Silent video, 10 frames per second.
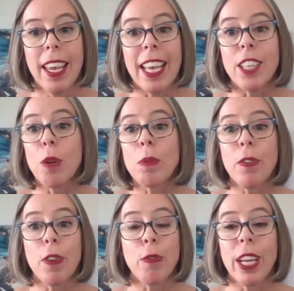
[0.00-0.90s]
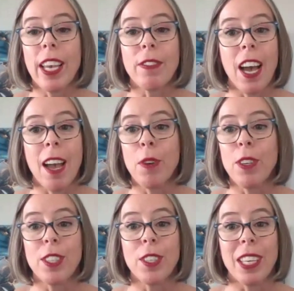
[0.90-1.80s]
In terms of a free gift, I'm going
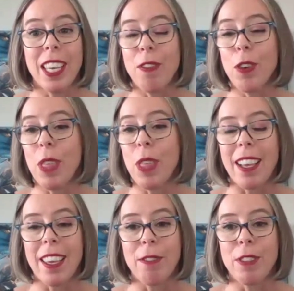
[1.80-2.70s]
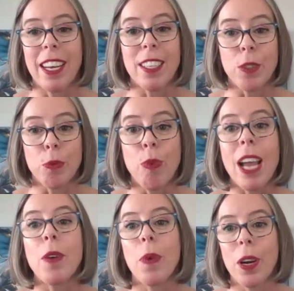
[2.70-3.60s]
to give you that gift that is
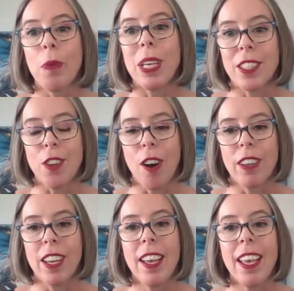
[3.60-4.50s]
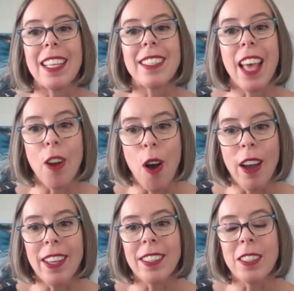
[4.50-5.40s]
right where we start. It's that
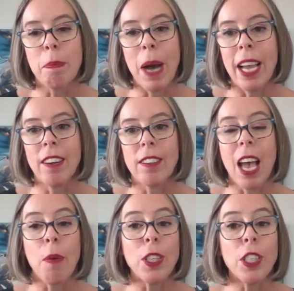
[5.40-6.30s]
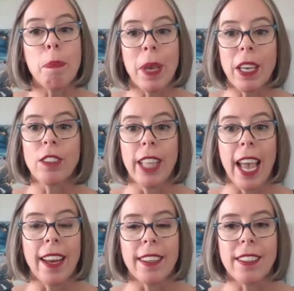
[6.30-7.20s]
audience of buyers. I want you to pick your
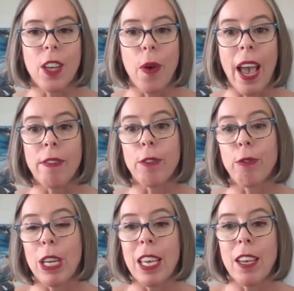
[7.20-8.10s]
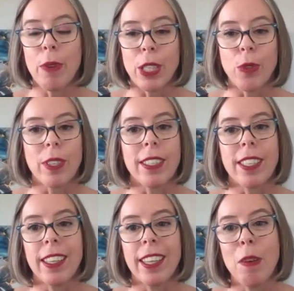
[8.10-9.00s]
lane. So I have a free resource. It's an
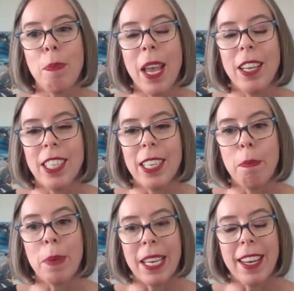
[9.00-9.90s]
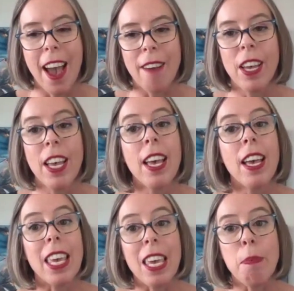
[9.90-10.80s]
11-page PDF
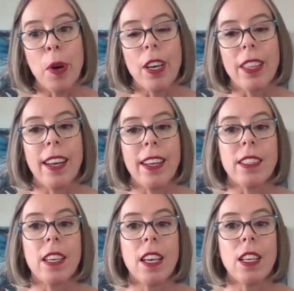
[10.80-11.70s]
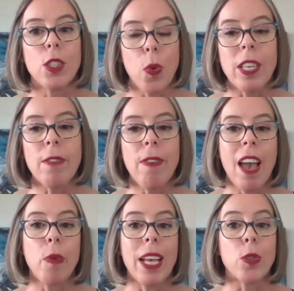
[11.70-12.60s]
ebook that is 25
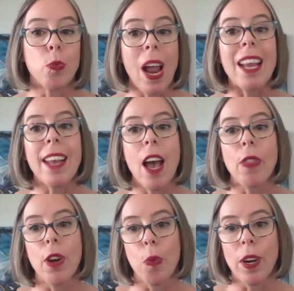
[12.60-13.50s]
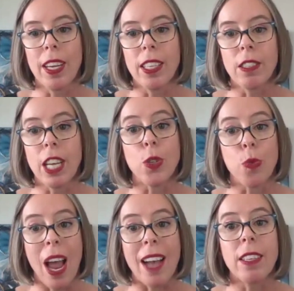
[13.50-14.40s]
ways right now that are working to
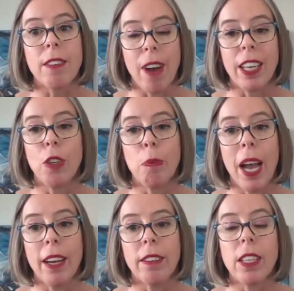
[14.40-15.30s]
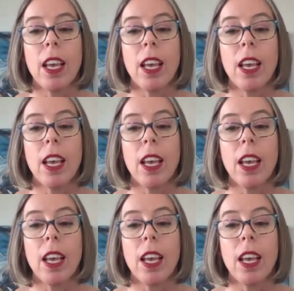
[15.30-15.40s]
attract and find new buyers.